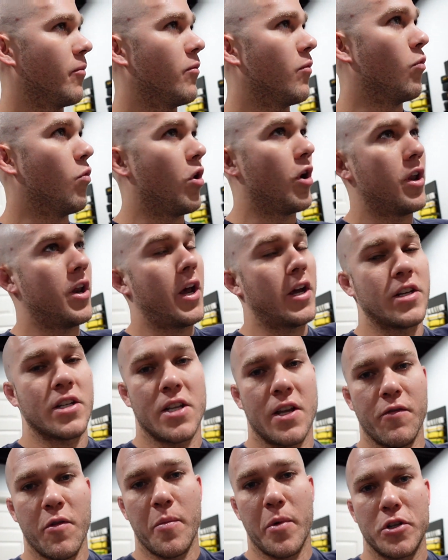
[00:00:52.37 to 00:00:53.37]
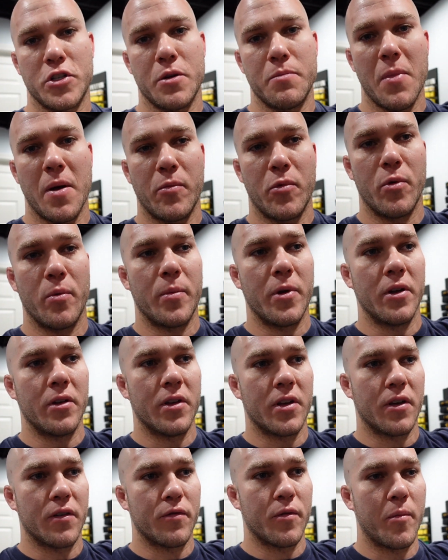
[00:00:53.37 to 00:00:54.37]
one, I just have a bunch of
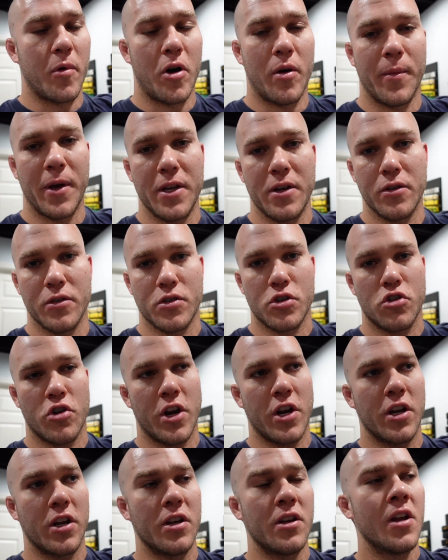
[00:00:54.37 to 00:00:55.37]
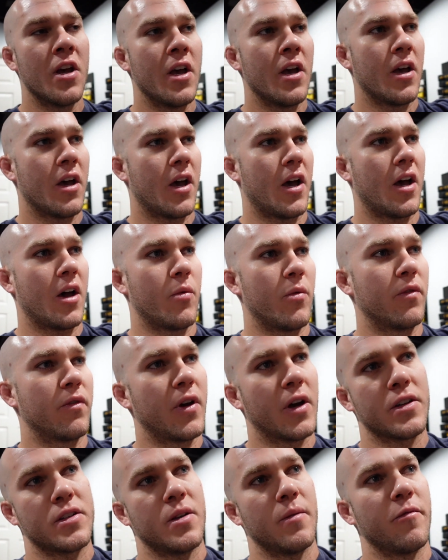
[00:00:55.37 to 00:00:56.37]
memorabilia from all my years training. We've
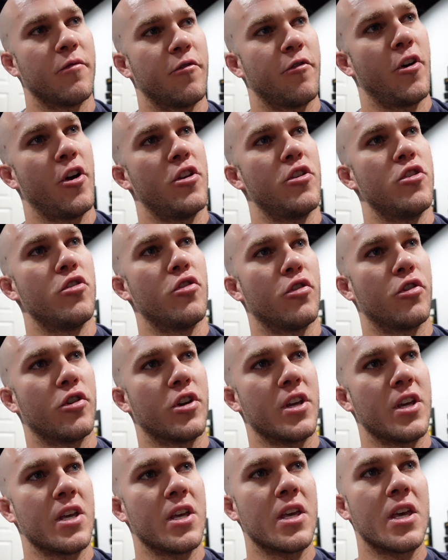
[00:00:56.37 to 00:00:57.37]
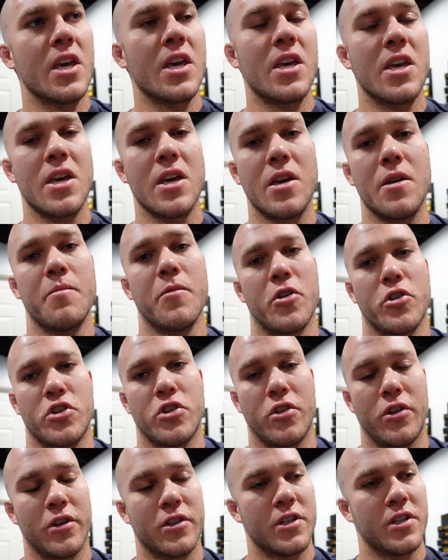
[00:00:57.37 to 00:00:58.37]
got some fun, nerdy, geeky
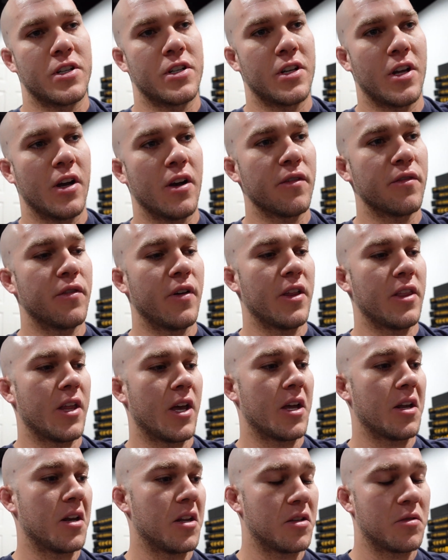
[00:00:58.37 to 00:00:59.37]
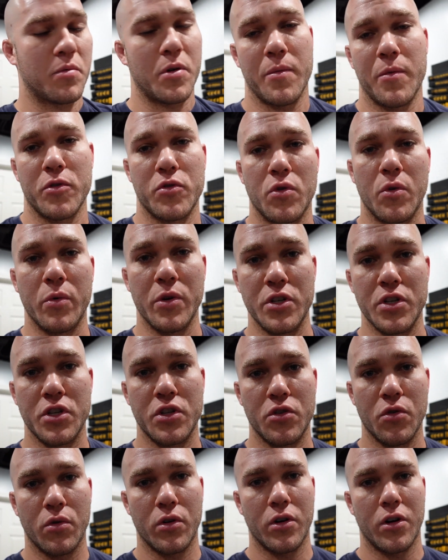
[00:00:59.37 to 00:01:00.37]
martial arts stuff, and then it's pretty much where we
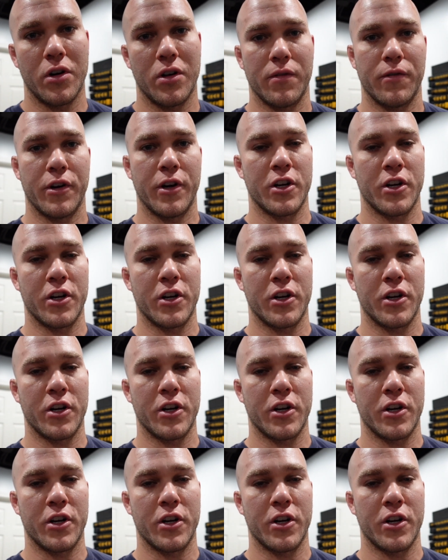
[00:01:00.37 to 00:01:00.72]
store all of our